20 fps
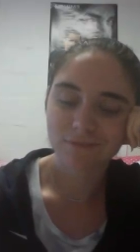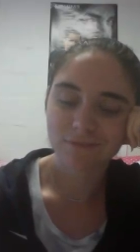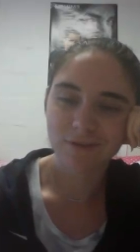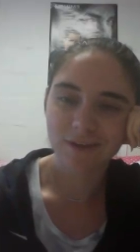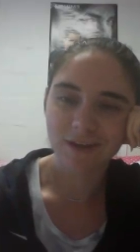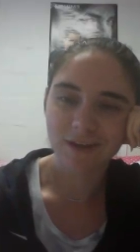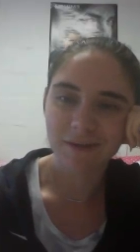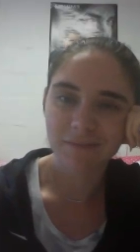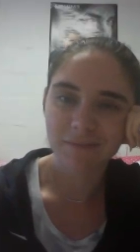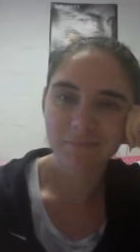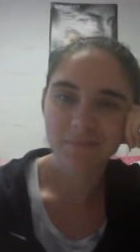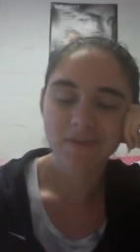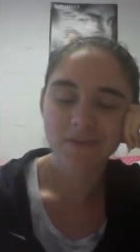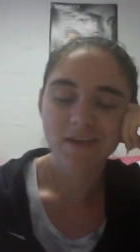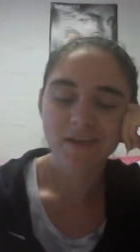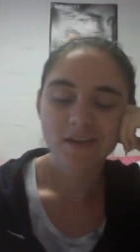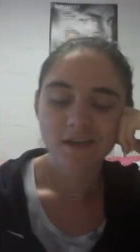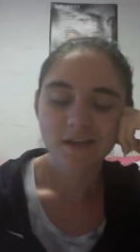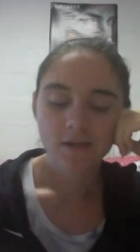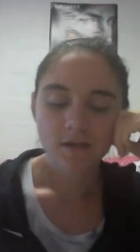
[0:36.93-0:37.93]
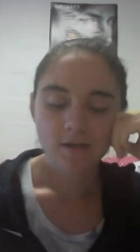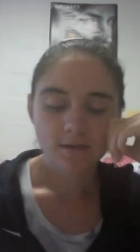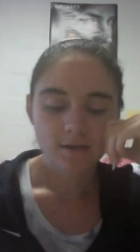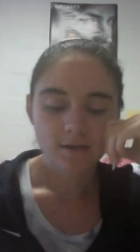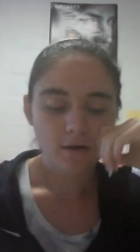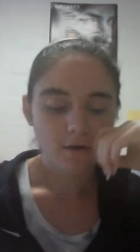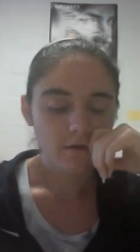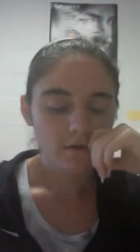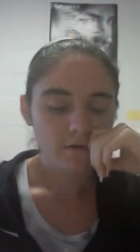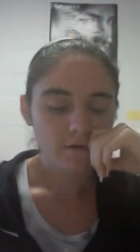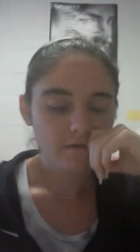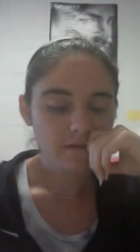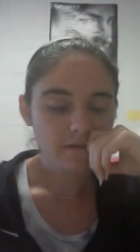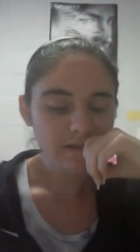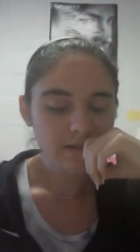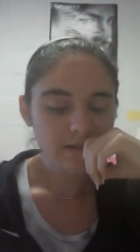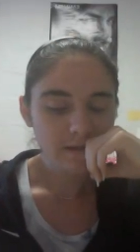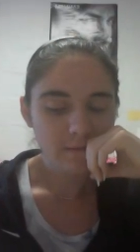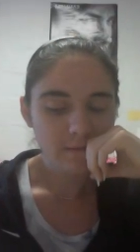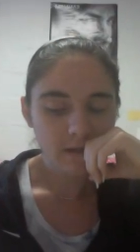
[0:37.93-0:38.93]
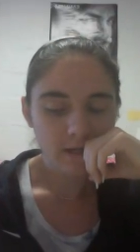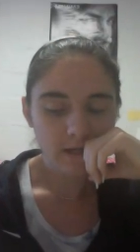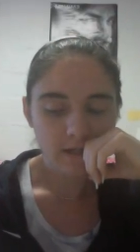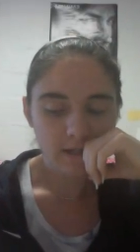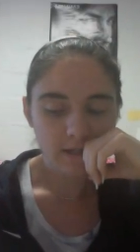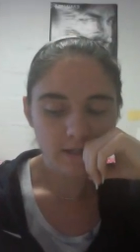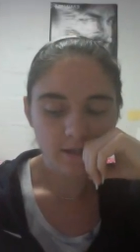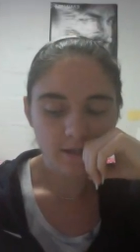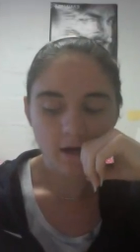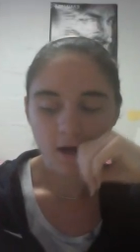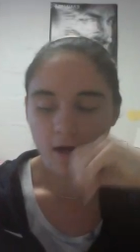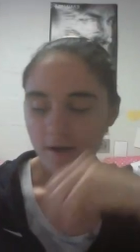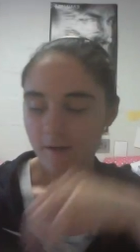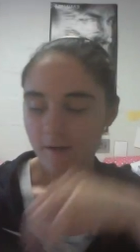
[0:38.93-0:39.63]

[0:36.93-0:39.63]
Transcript: Okay, so the first thing we need to talk